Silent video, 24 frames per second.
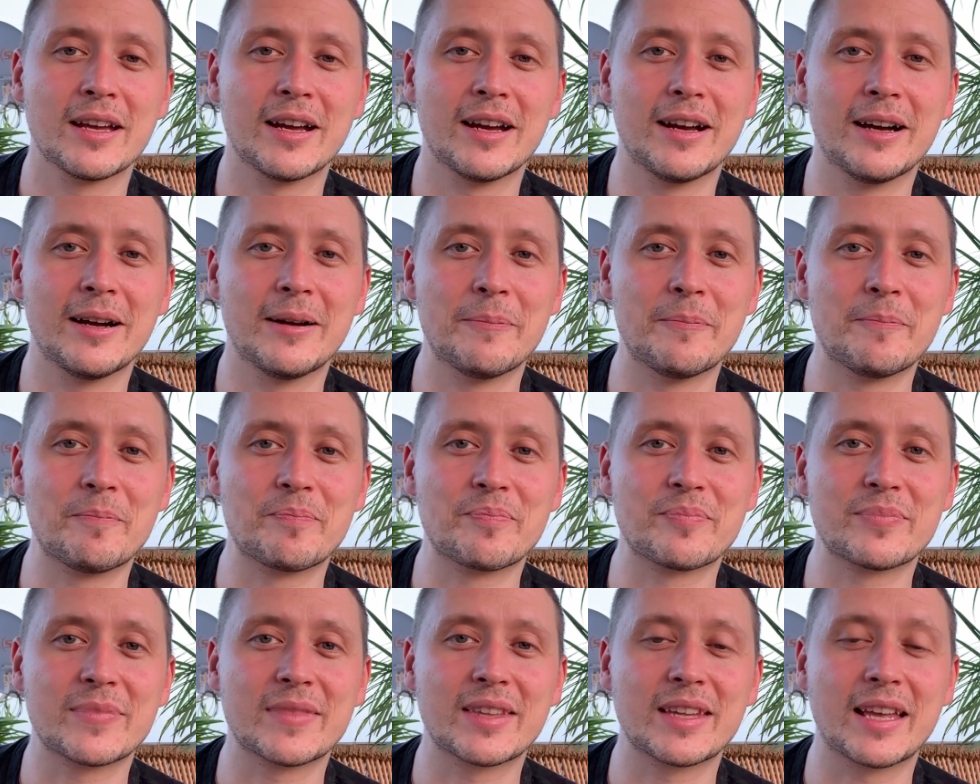
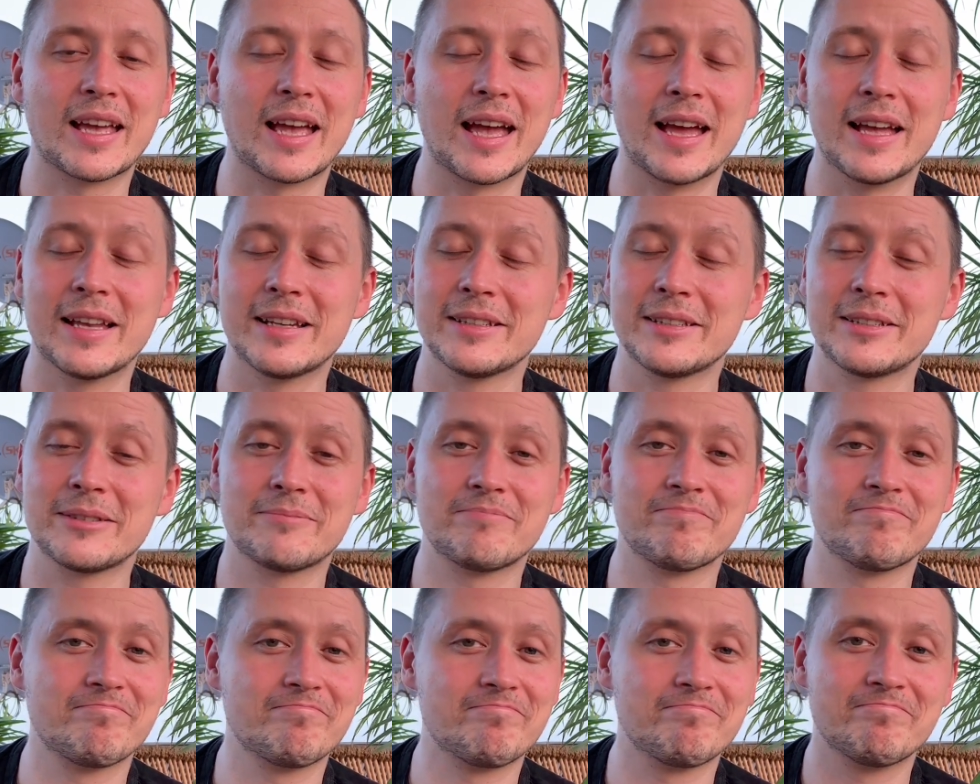And
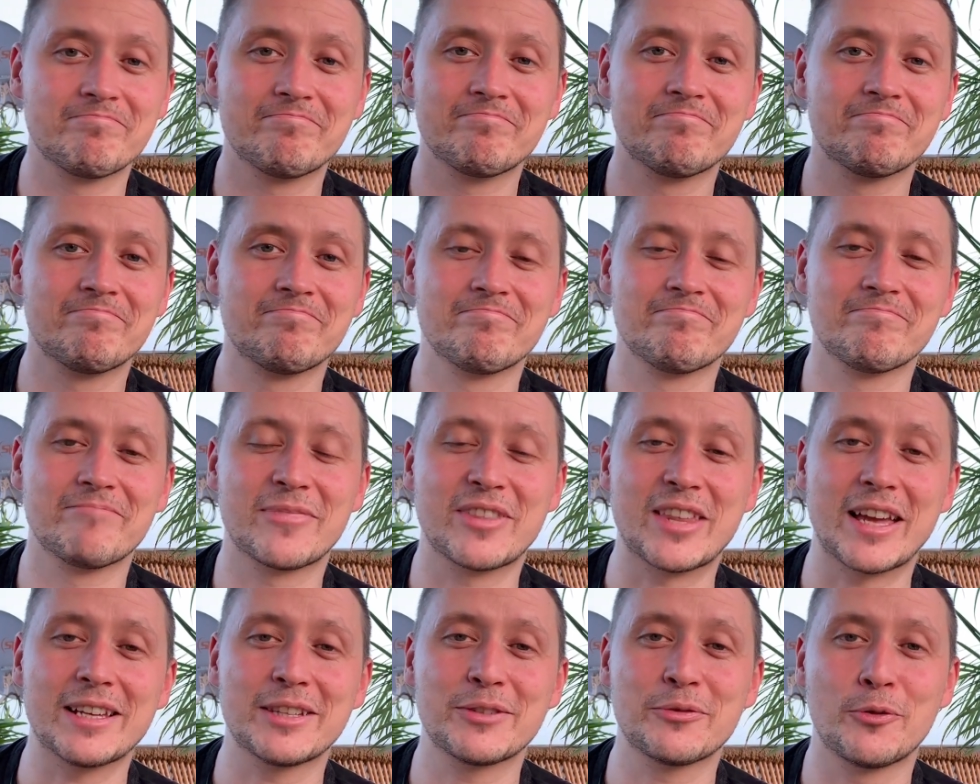
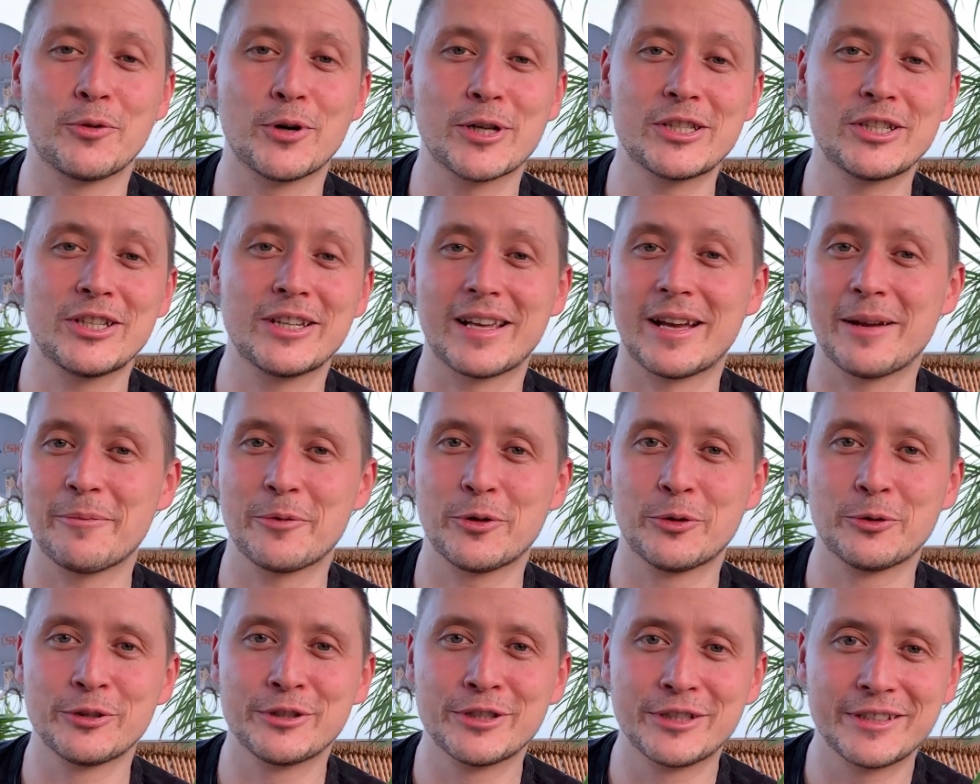thanks for watching. I'm
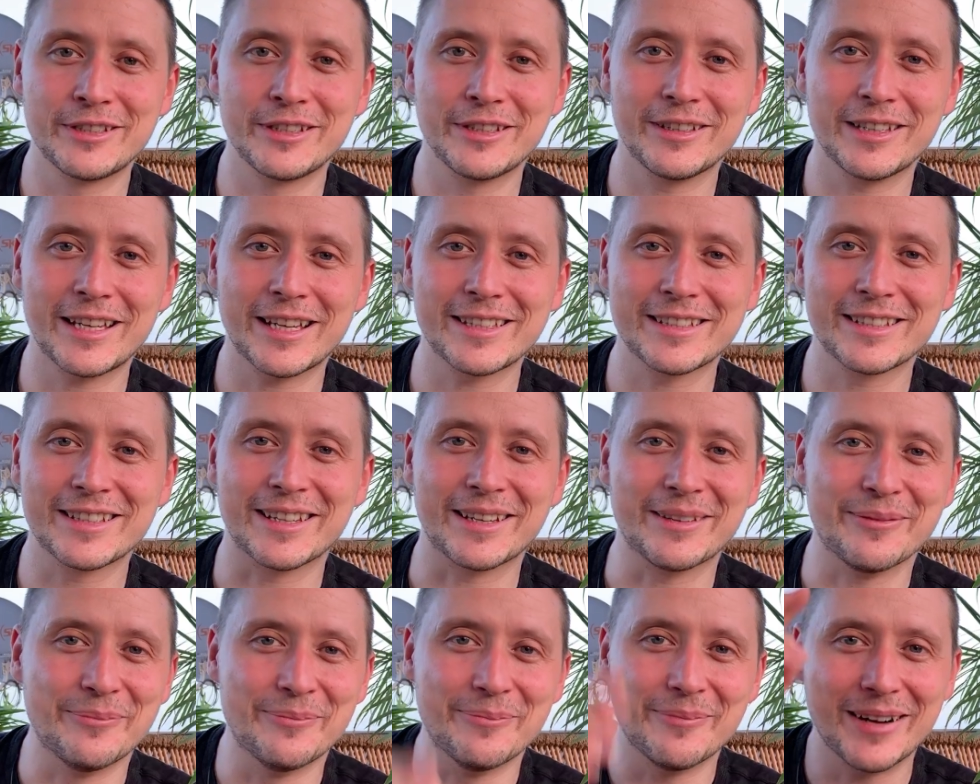going to see you next
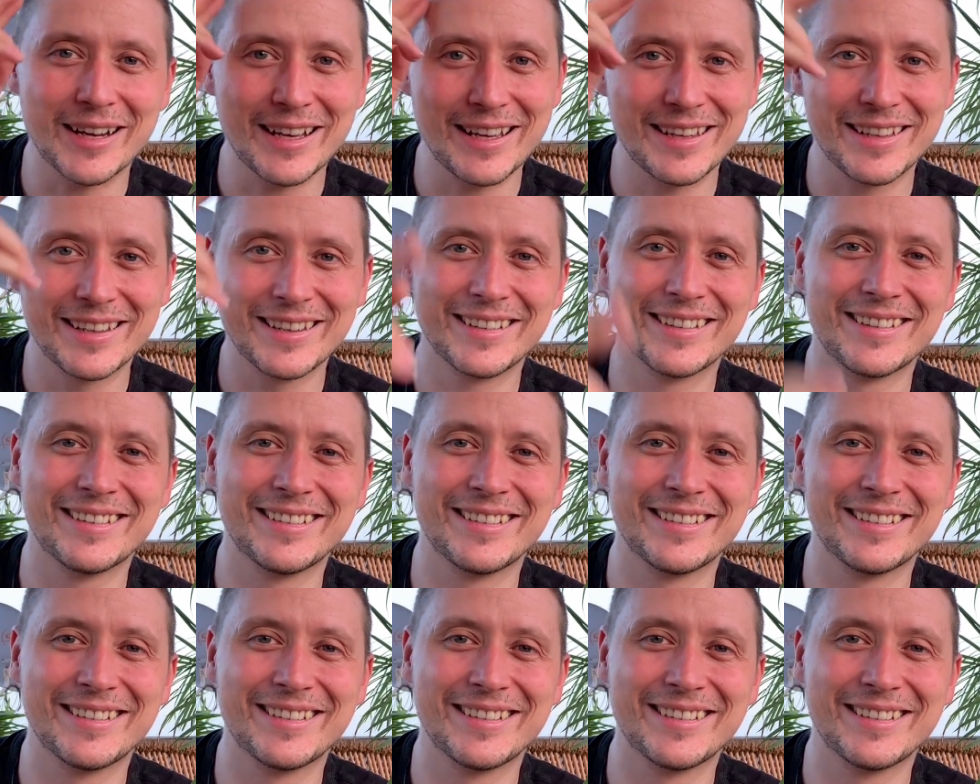time. Bye.